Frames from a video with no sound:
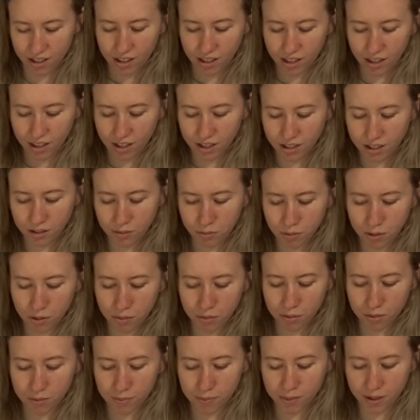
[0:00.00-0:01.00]
Yeah, I didn't want to
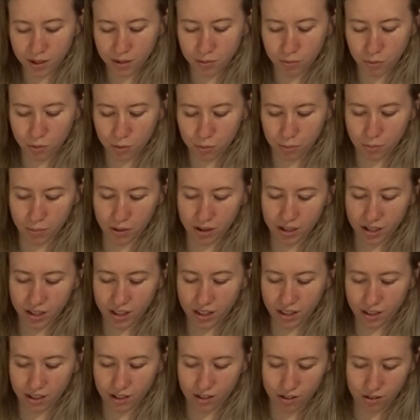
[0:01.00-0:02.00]
spend more money
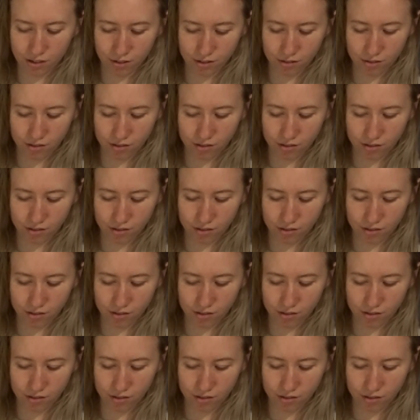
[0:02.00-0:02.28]
though.